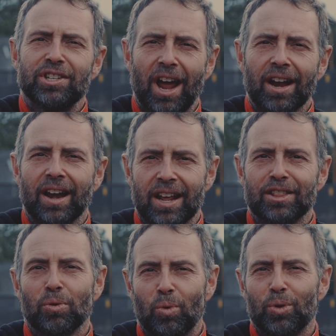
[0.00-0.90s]
technique
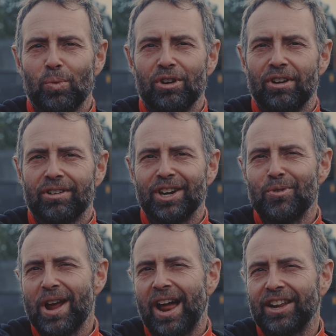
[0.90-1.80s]
that would work in
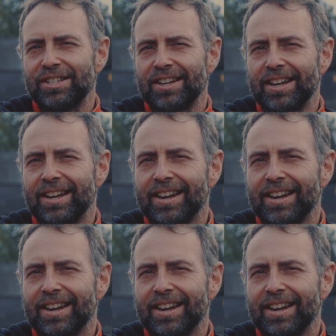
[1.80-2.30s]
reality.